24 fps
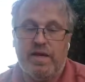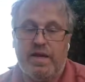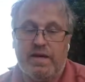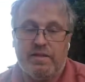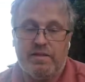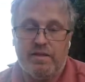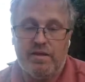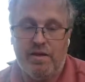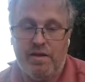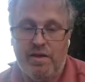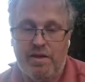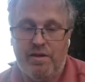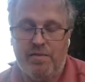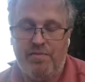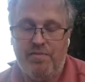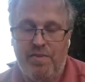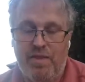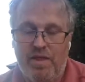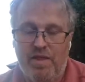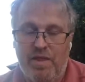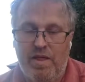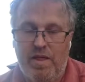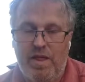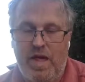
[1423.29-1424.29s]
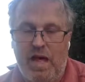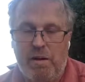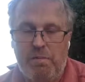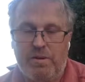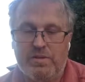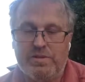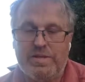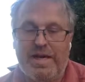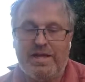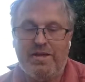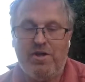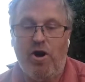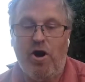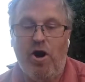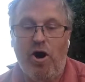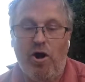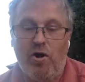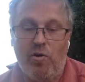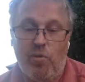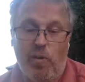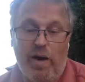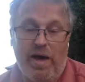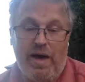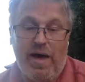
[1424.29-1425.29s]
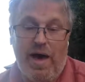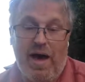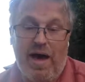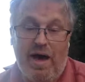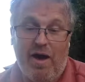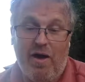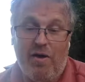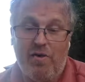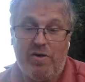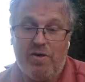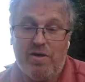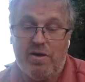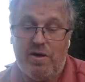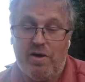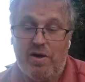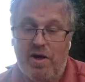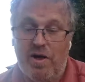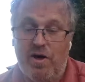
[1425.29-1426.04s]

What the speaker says: to take the hard way out,